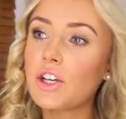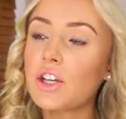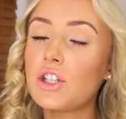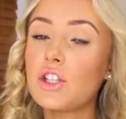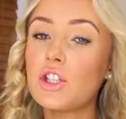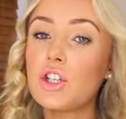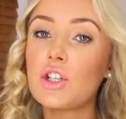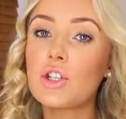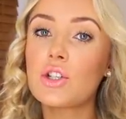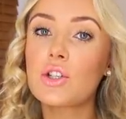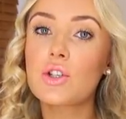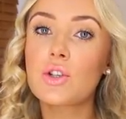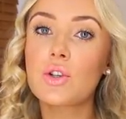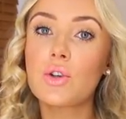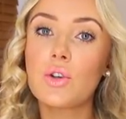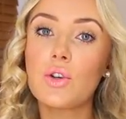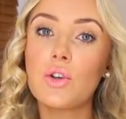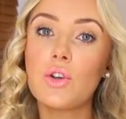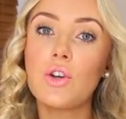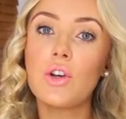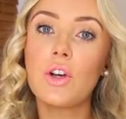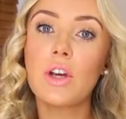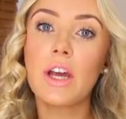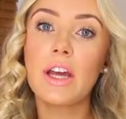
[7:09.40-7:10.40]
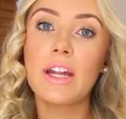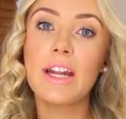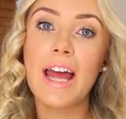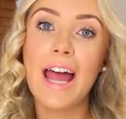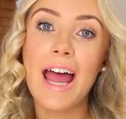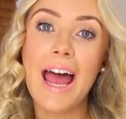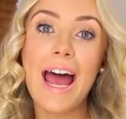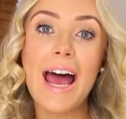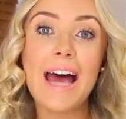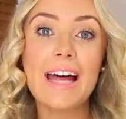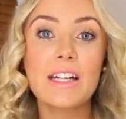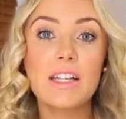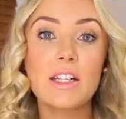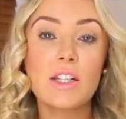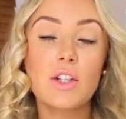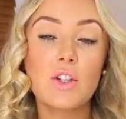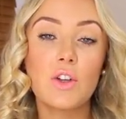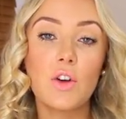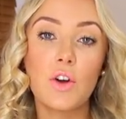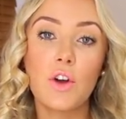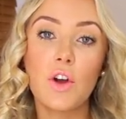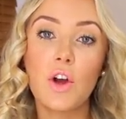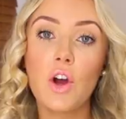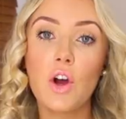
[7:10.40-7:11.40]
you can use to
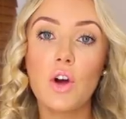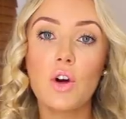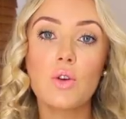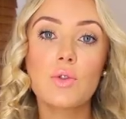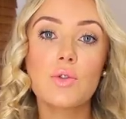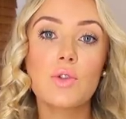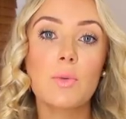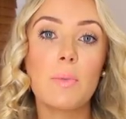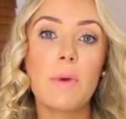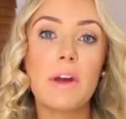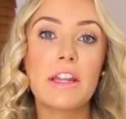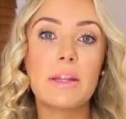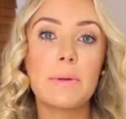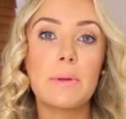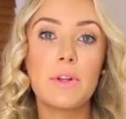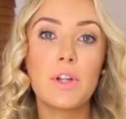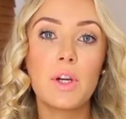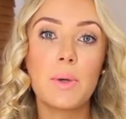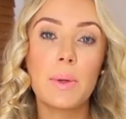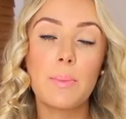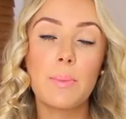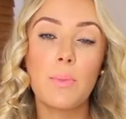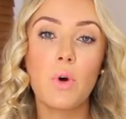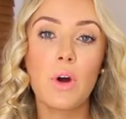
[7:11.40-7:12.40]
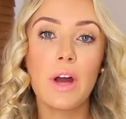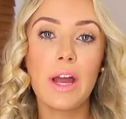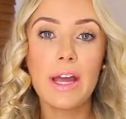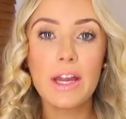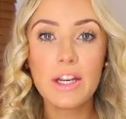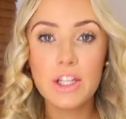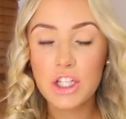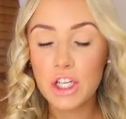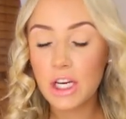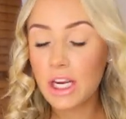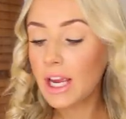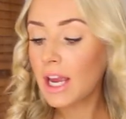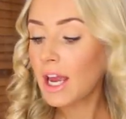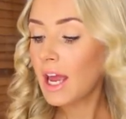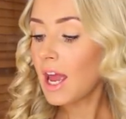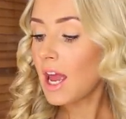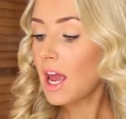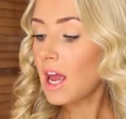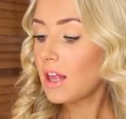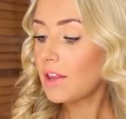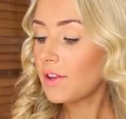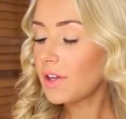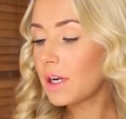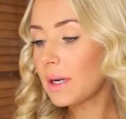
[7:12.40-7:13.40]
enhance your curls or make them a little bit more edgy, a
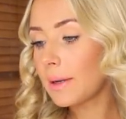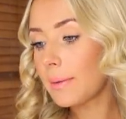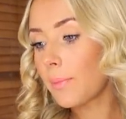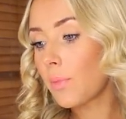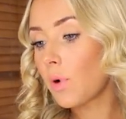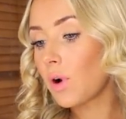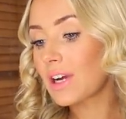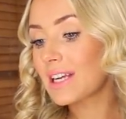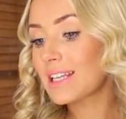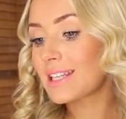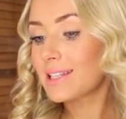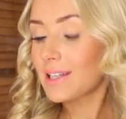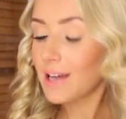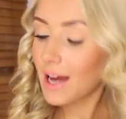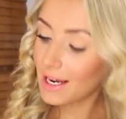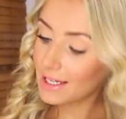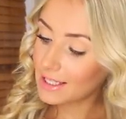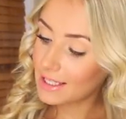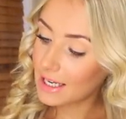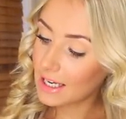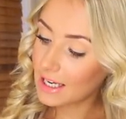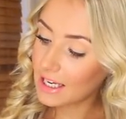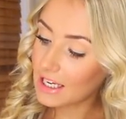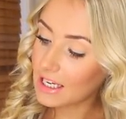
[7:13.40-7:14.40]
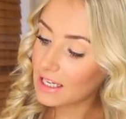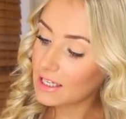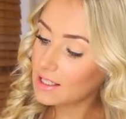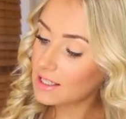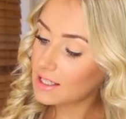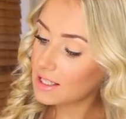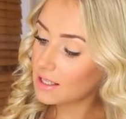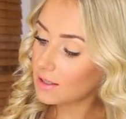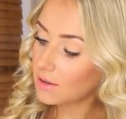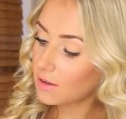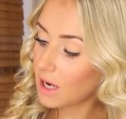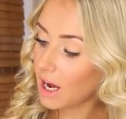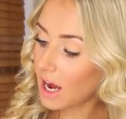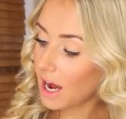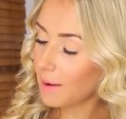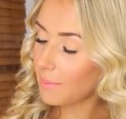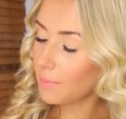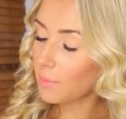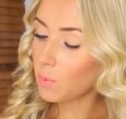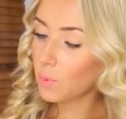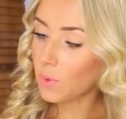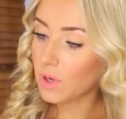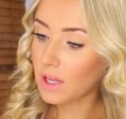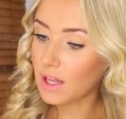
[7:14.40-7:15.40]
little bit more exciting, is
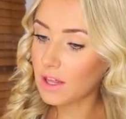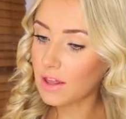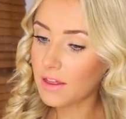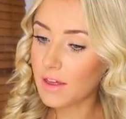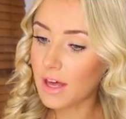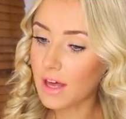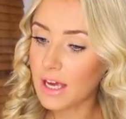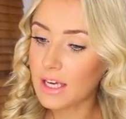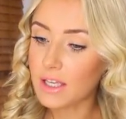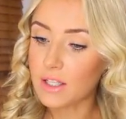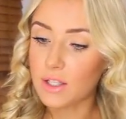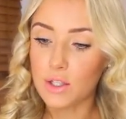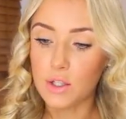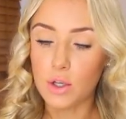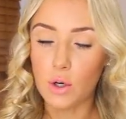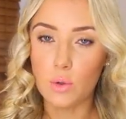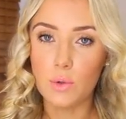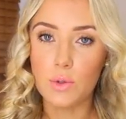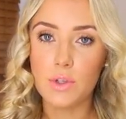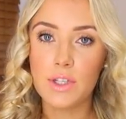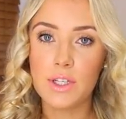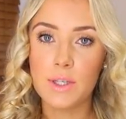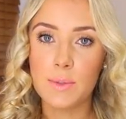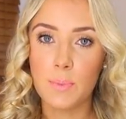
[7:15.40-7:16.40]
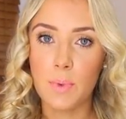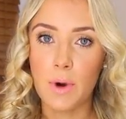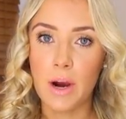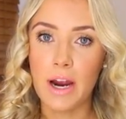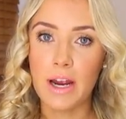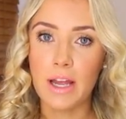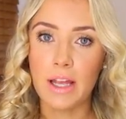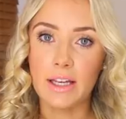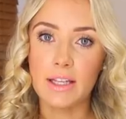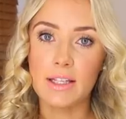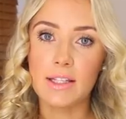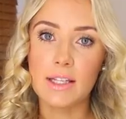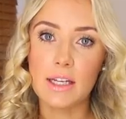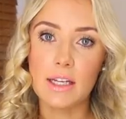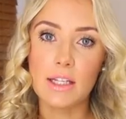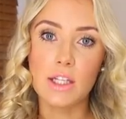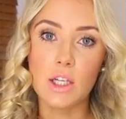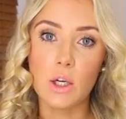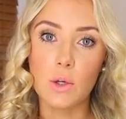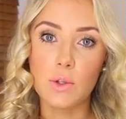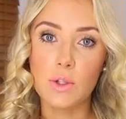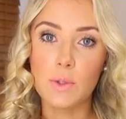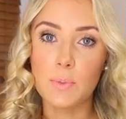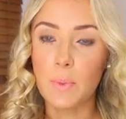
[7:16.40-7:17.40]
with a salt spray, like a sea
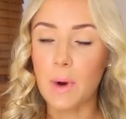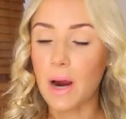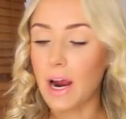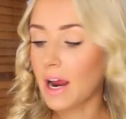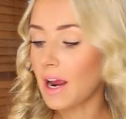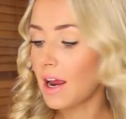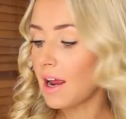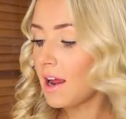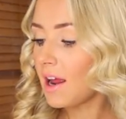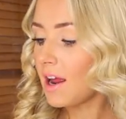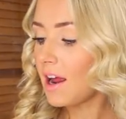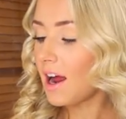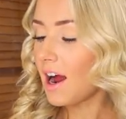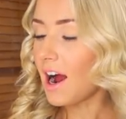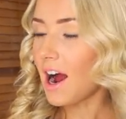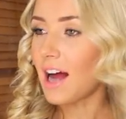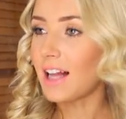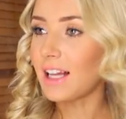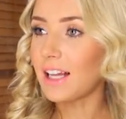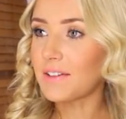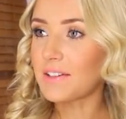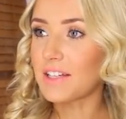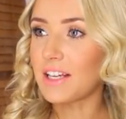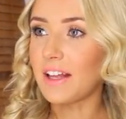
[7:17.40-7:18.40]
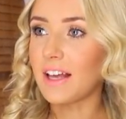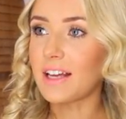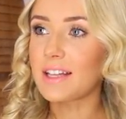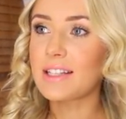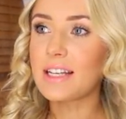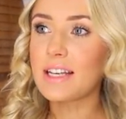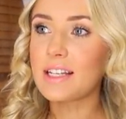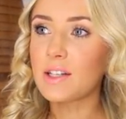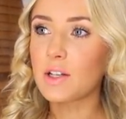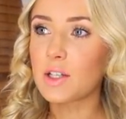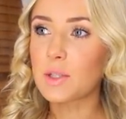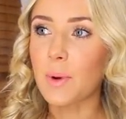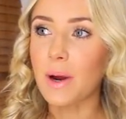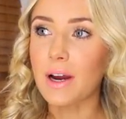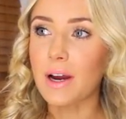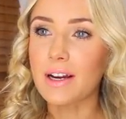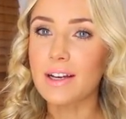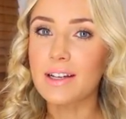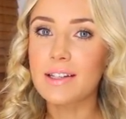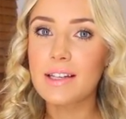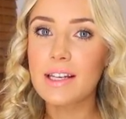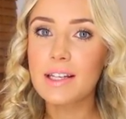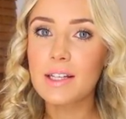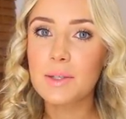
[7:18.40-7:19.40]
salt spray. I love saying that, sea salt spray,
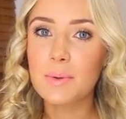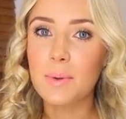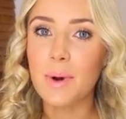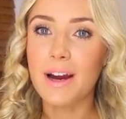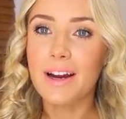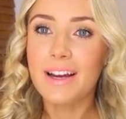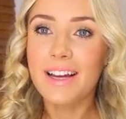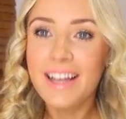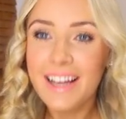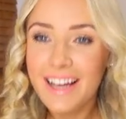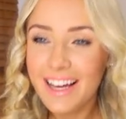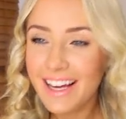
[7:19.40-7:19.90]
sea salt spray.